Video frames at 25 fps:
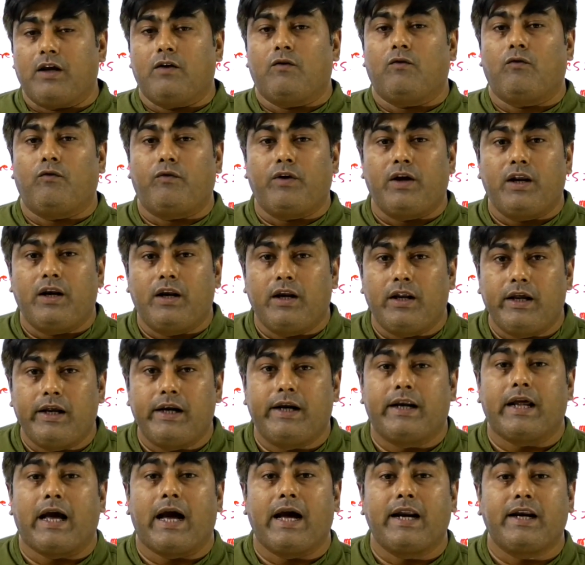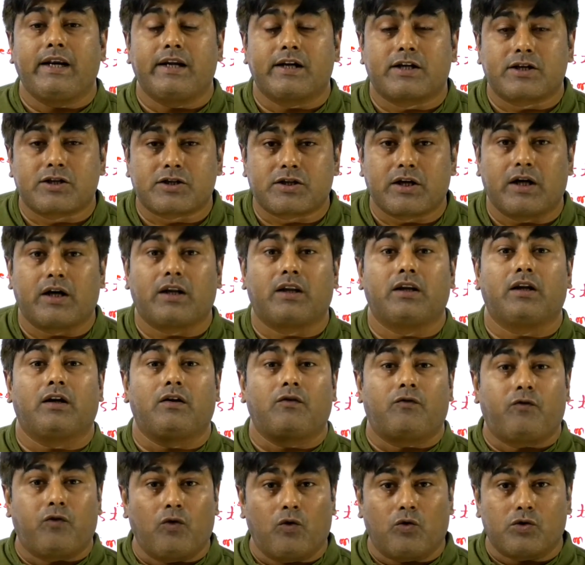we need an external
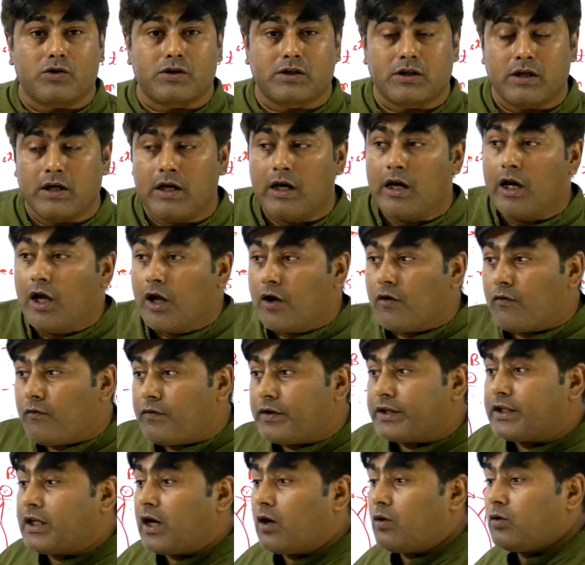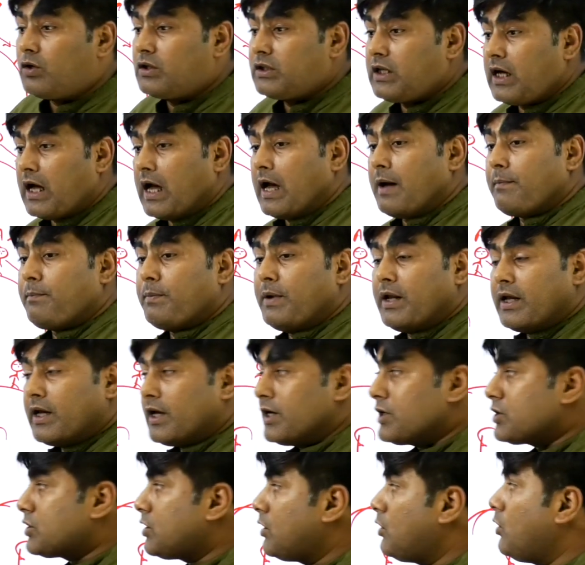force. Without the
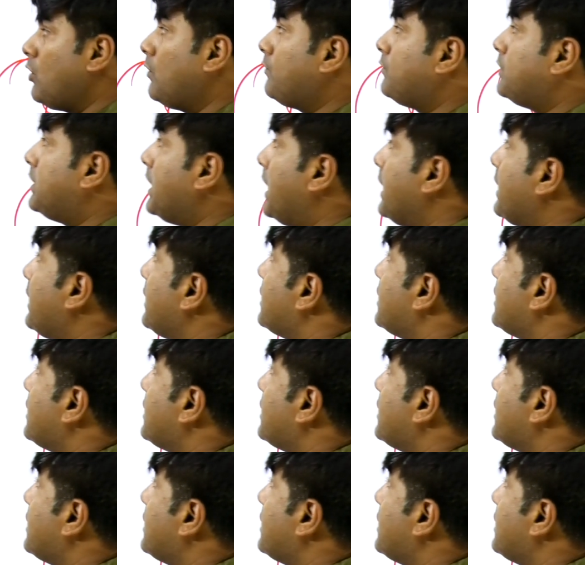application of that